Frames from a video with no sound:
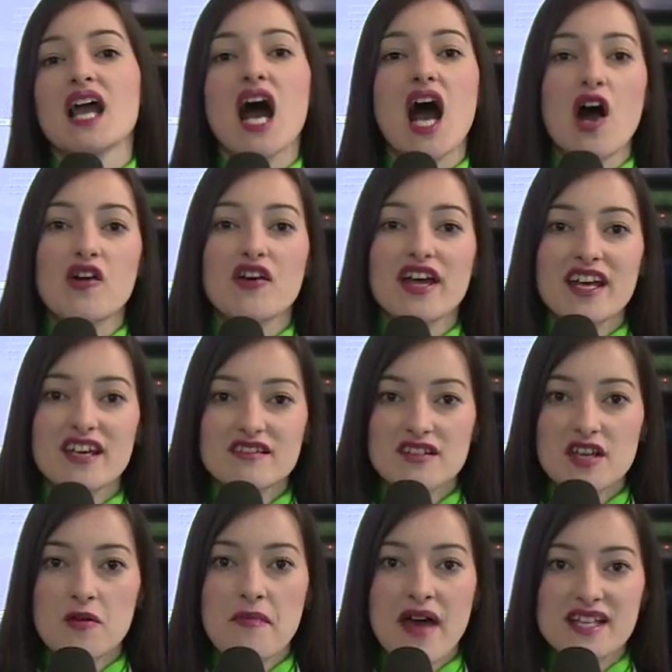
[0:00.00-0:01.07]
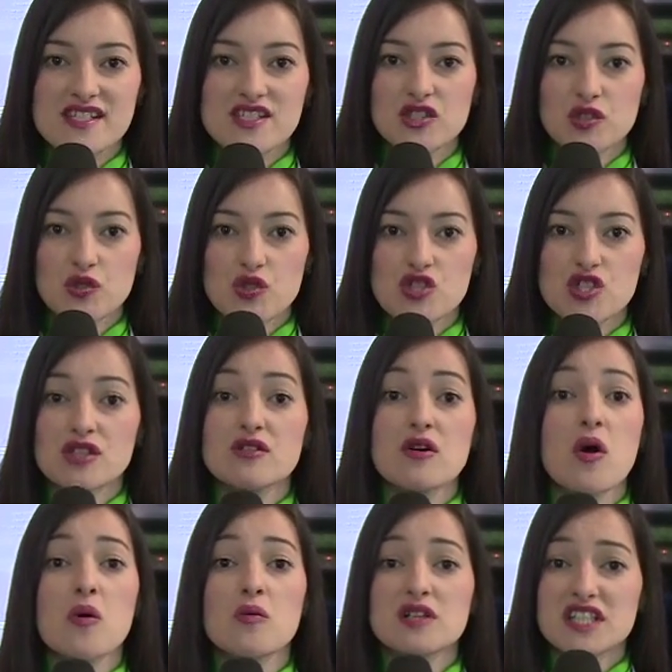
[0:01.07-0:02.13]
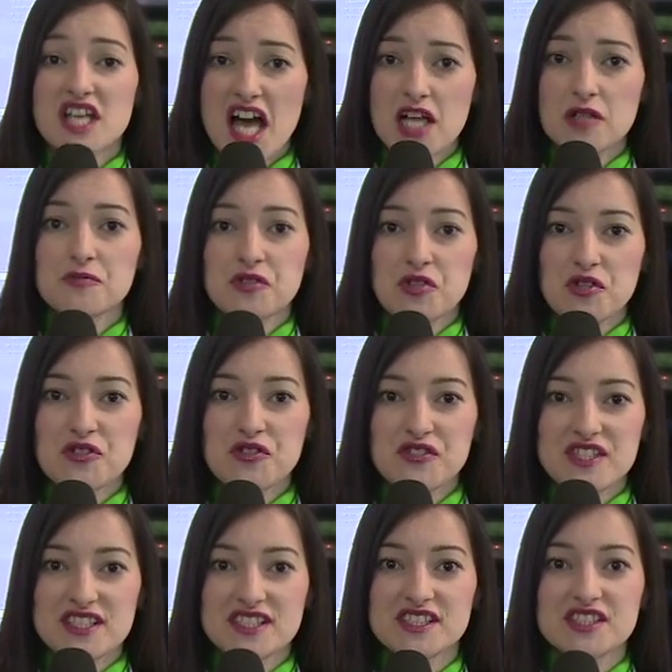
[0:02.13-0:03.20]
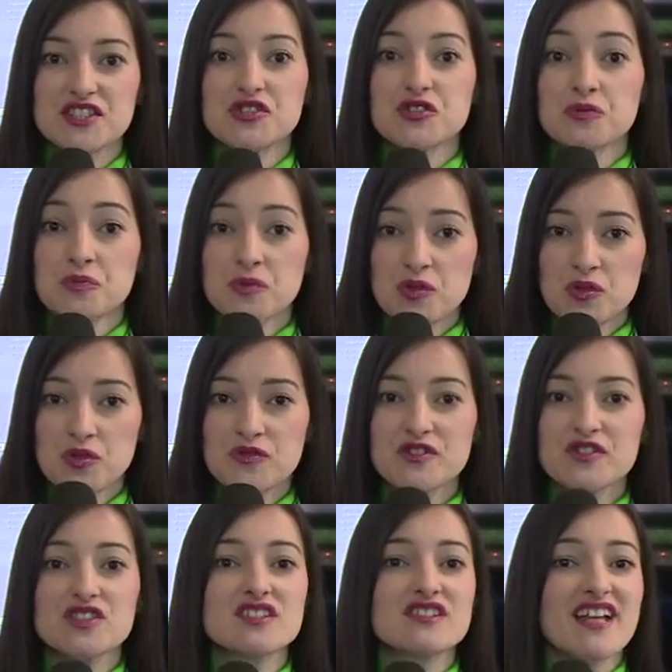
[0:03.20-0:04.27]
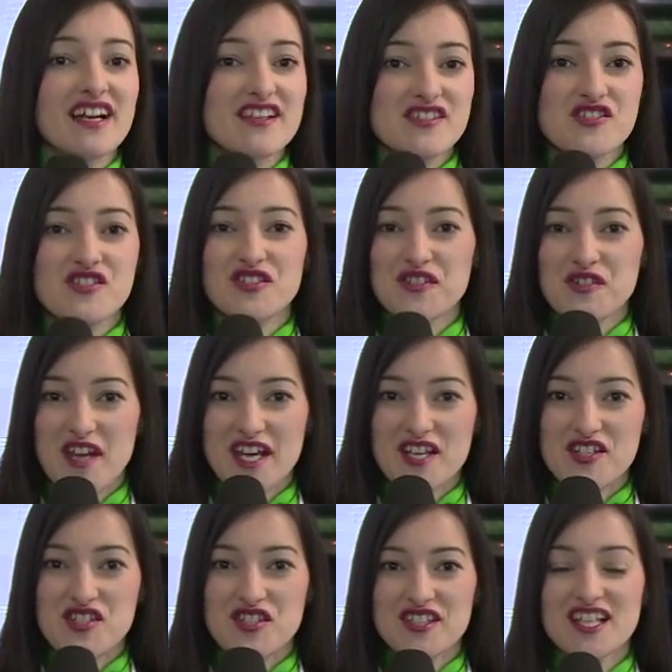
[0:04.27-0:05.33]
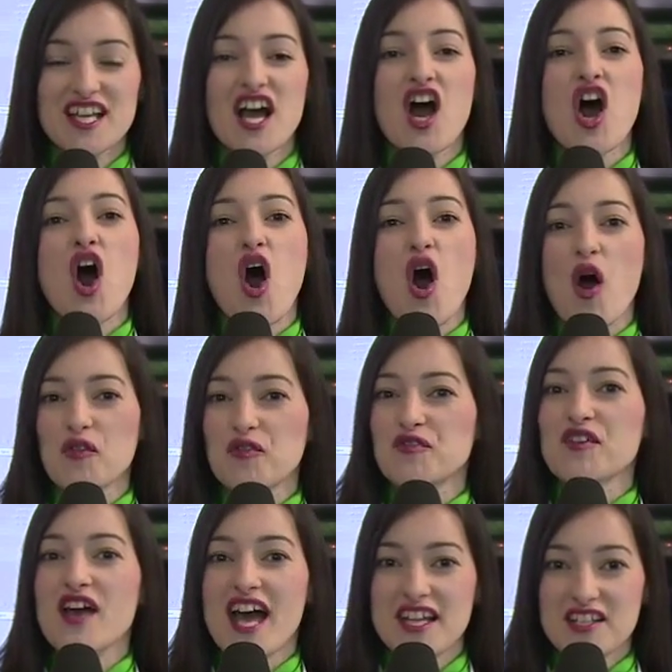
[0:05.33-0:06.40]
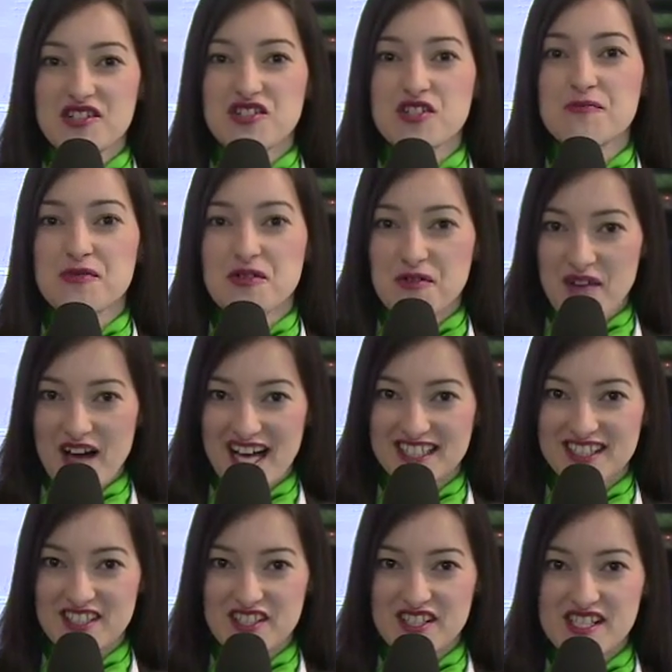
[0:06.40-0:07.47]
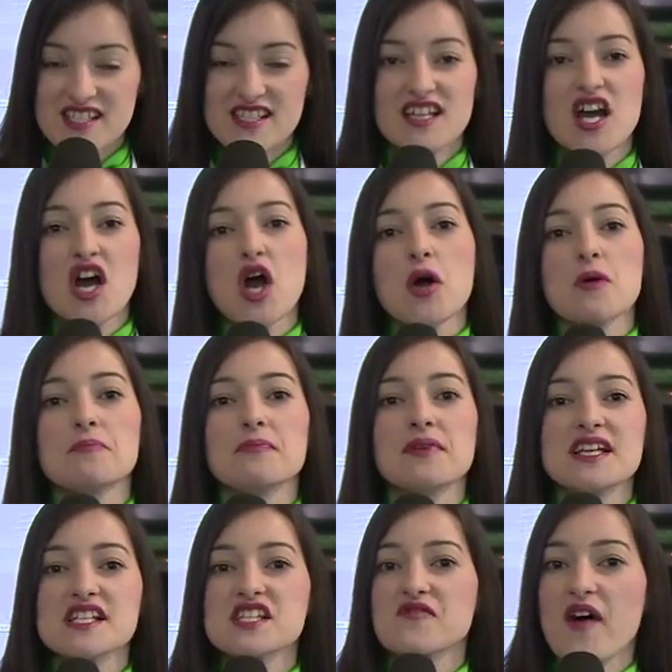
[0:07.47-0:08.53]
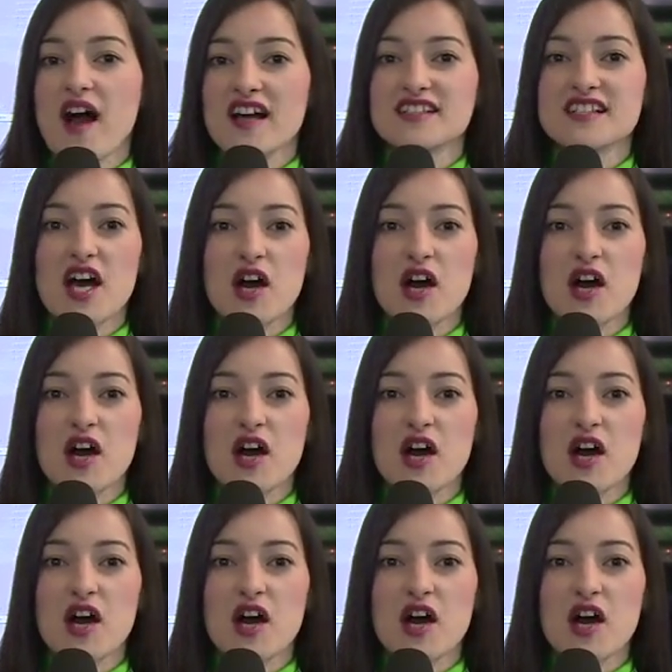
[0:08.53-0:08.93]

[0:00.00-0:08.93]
Our A D M S solution will help your utility to move to the next generation of energy providers. Please find